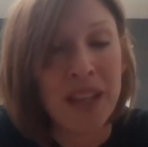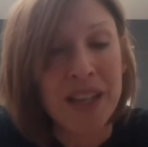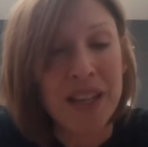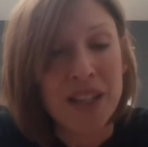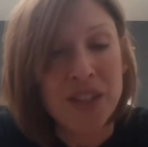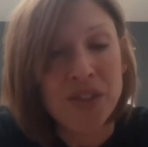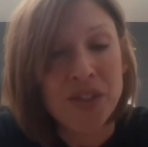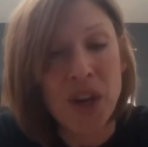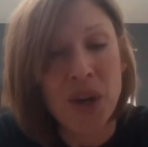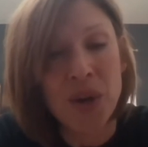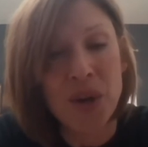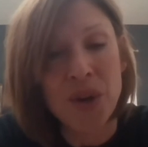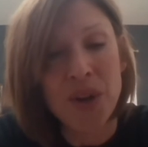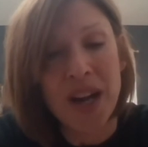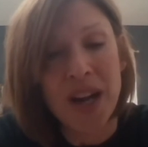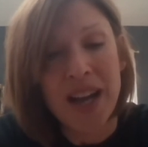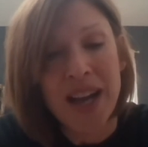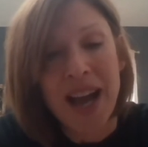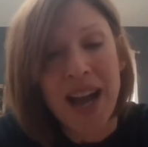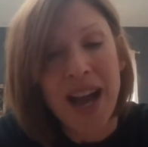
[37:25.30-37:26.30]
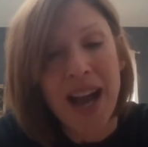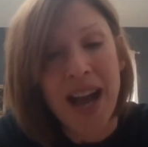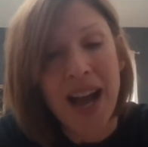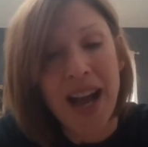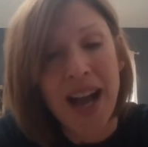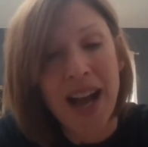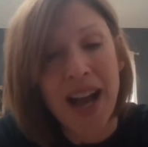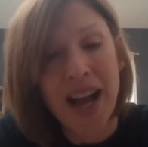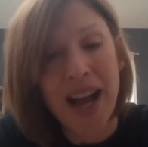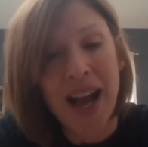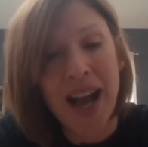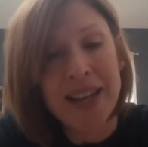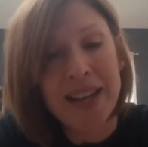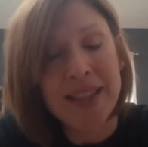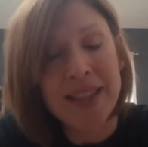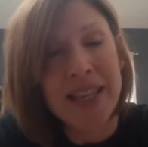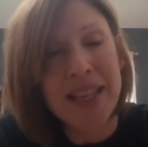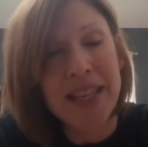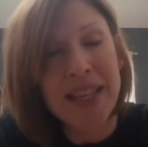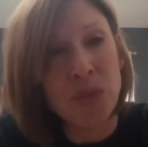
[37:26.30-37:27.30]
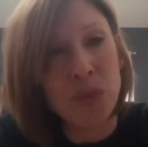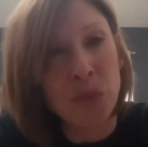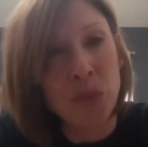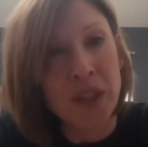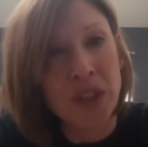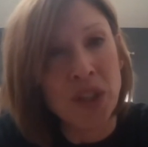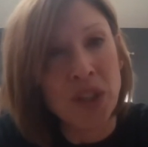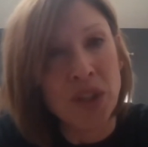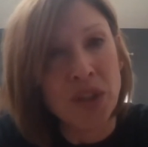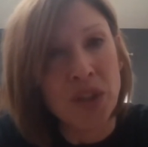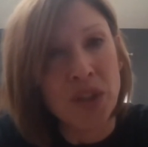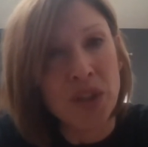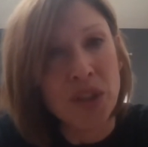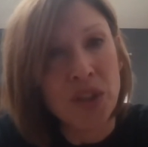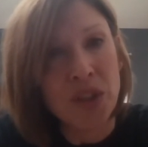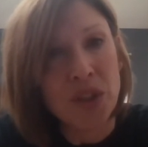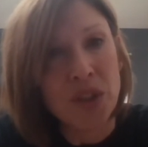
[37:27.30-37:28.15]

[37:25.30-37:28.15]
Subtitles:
So I think it will